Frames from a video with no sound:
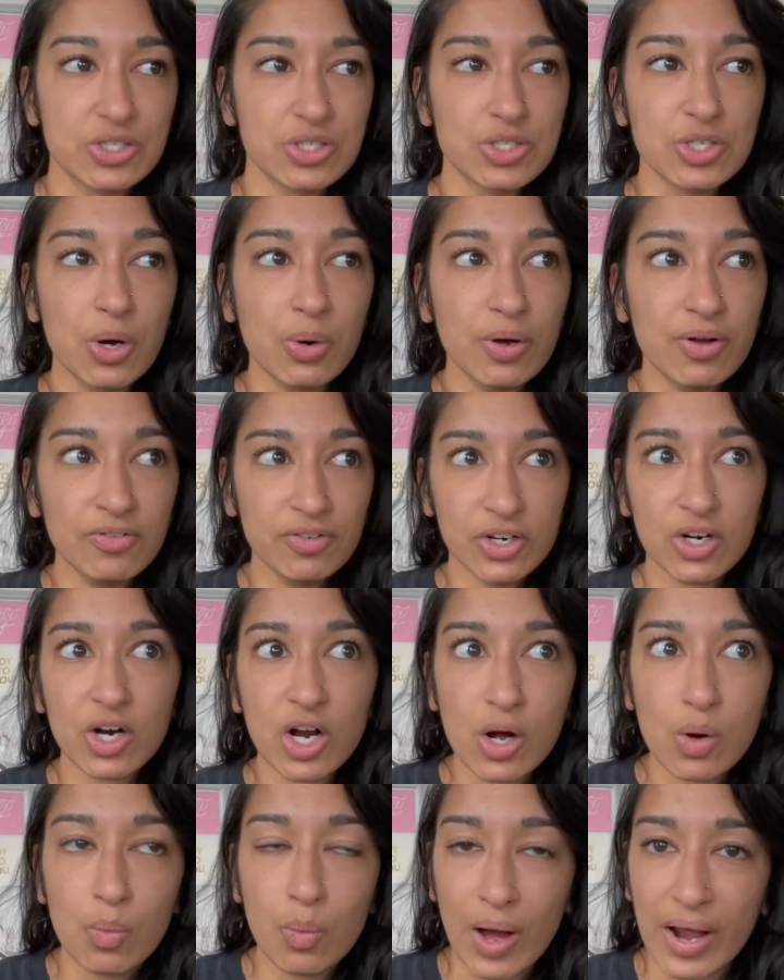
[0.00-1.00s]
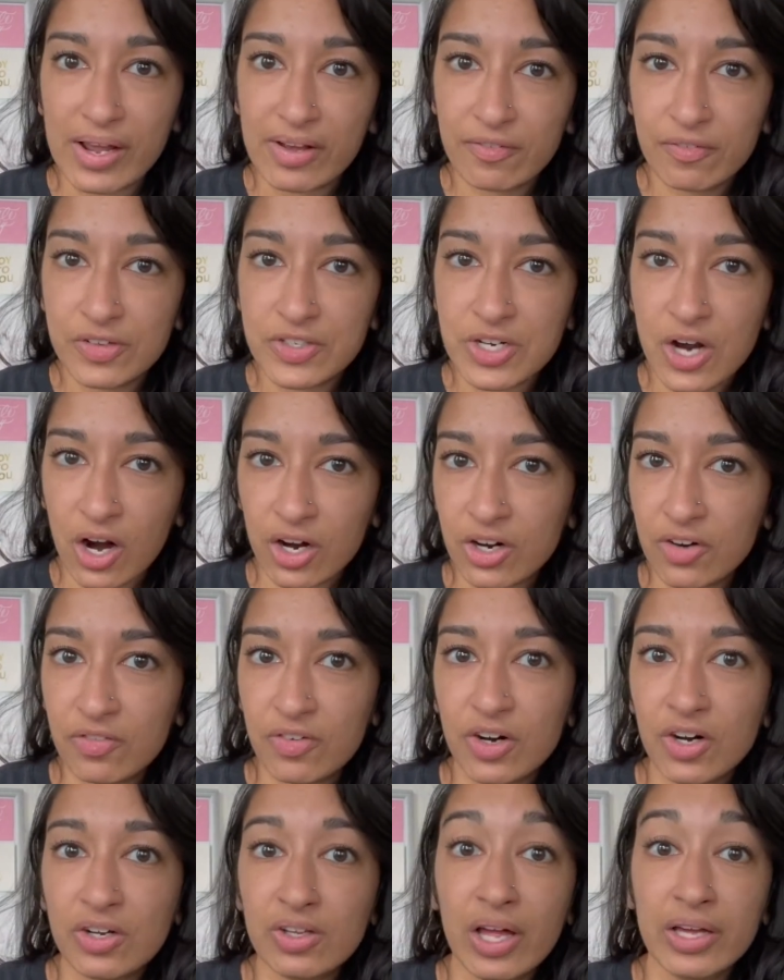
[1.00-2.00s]
So if you're a wedding
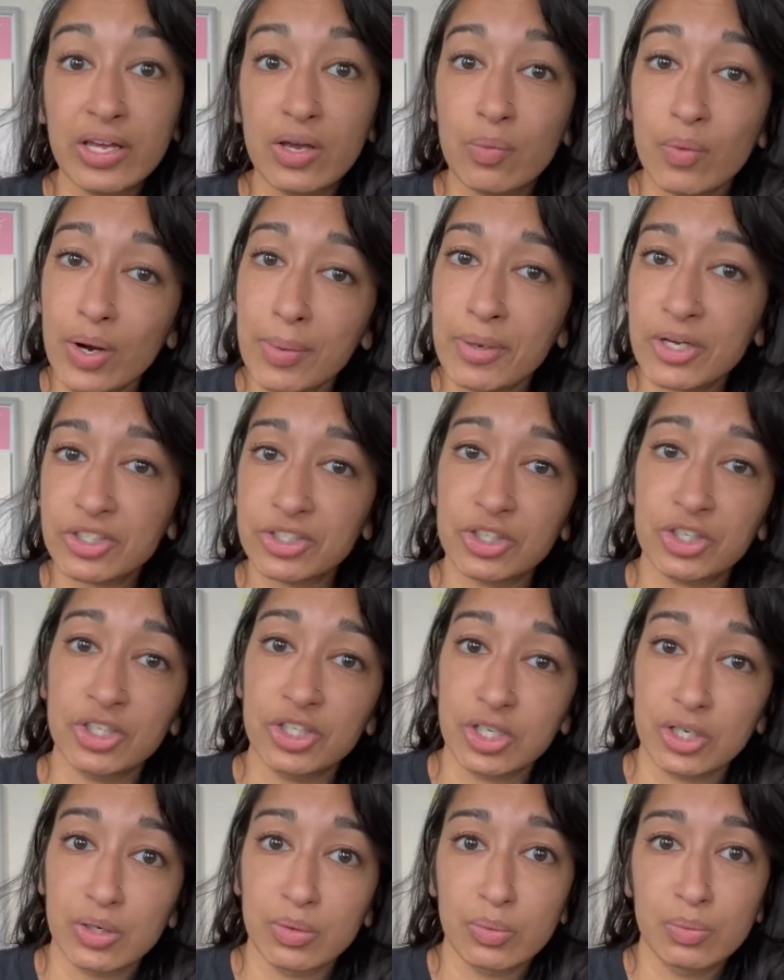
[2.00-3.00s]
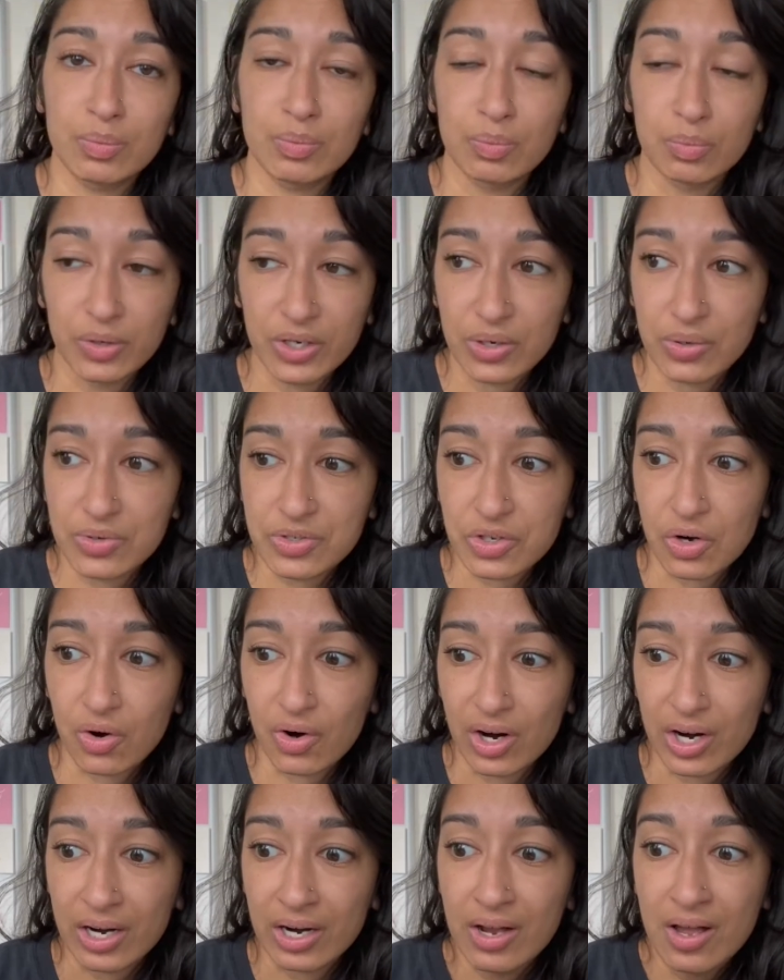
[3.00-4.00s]
photographer, like you want to make sure your reels
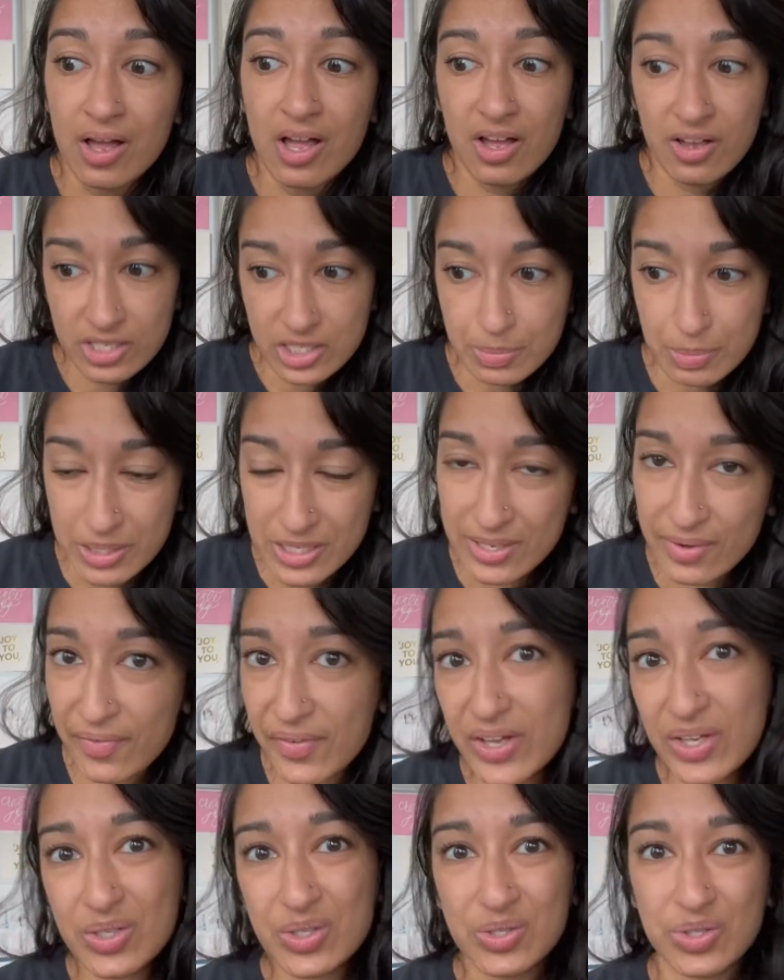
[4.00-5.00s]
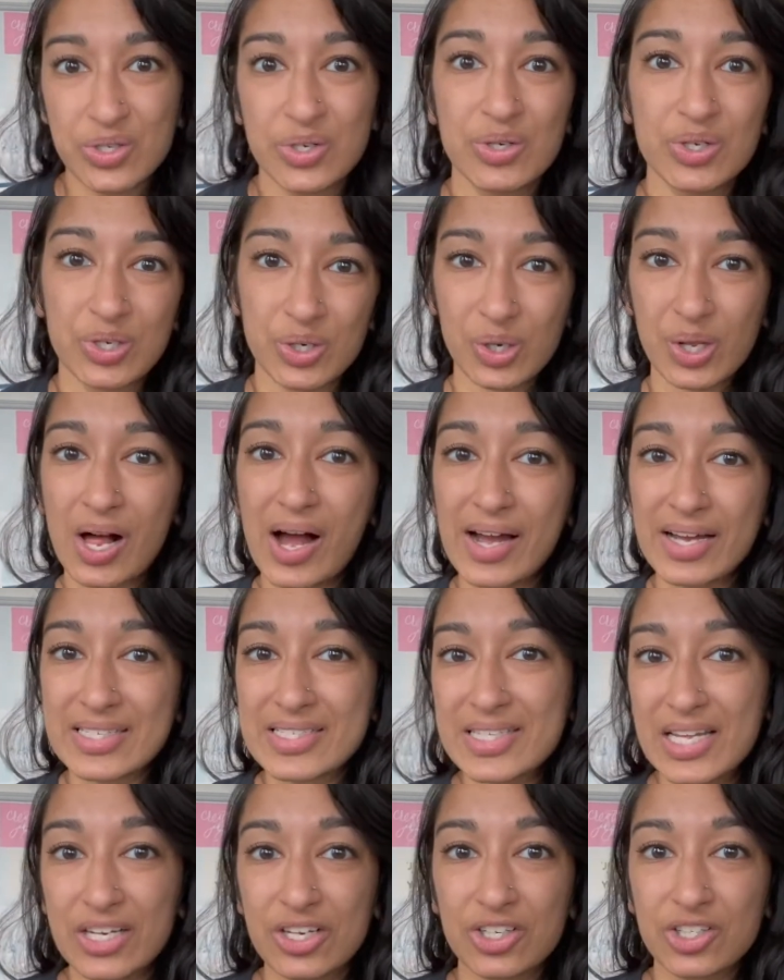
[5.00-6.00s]
are specific to your clients
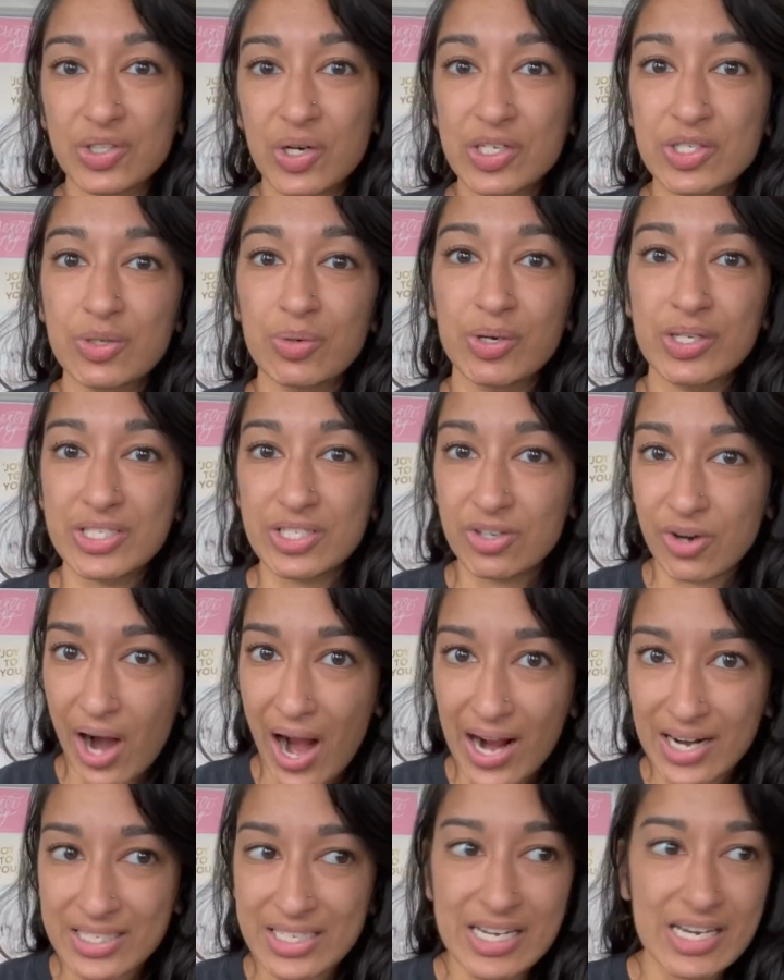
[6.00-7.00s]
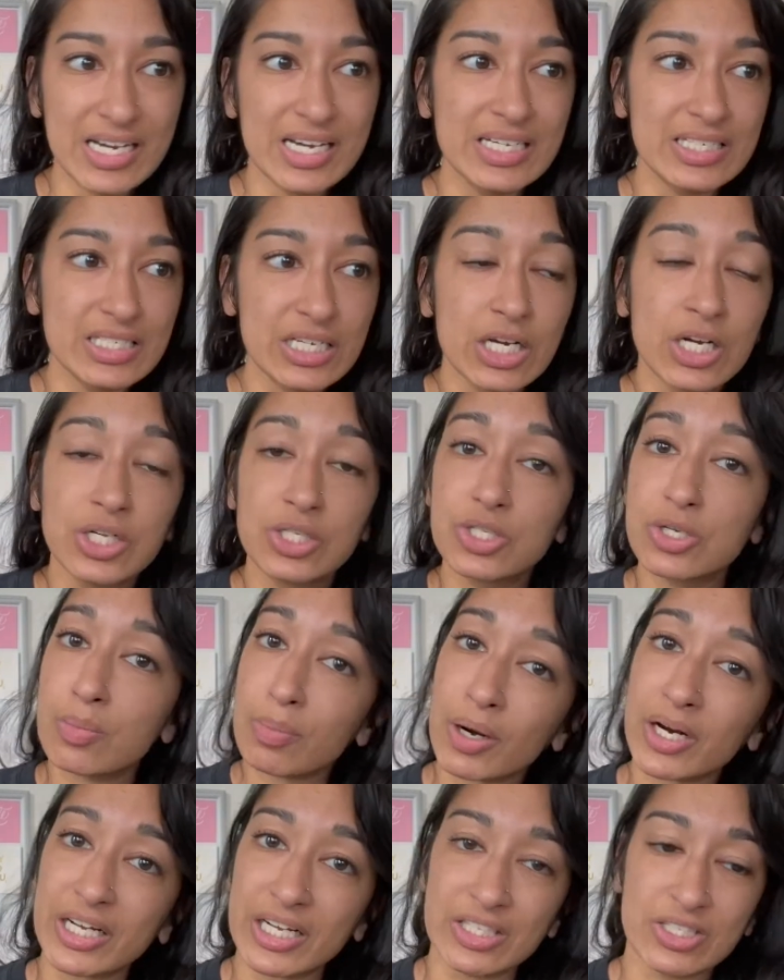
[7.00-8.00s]
that you're trying to attract and to
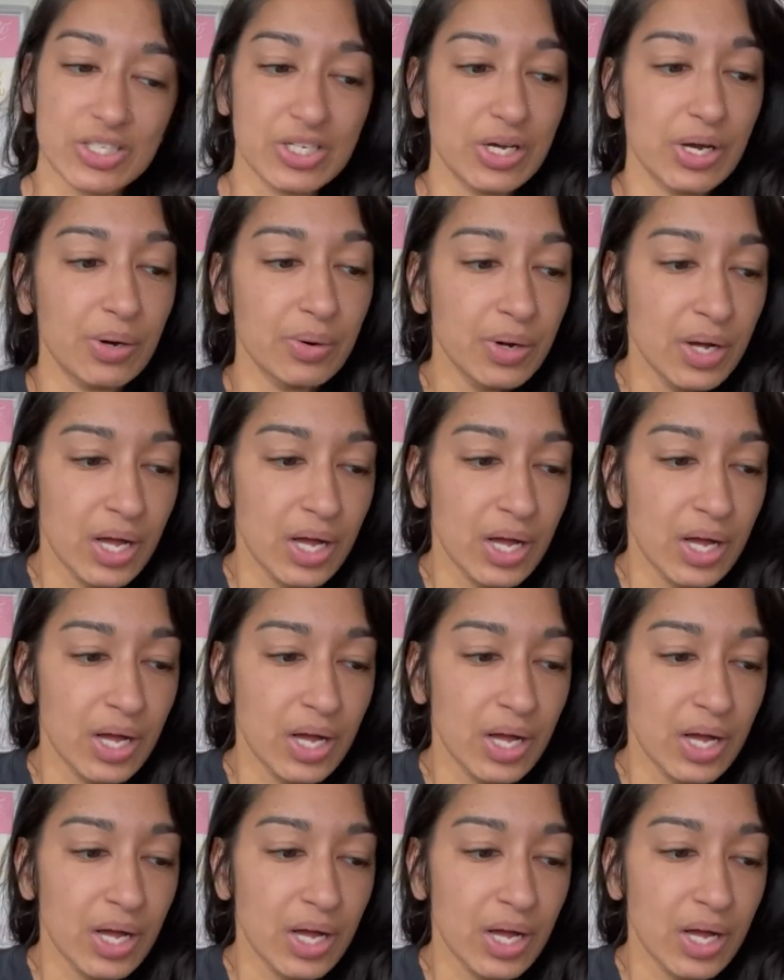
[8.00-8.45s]
market to.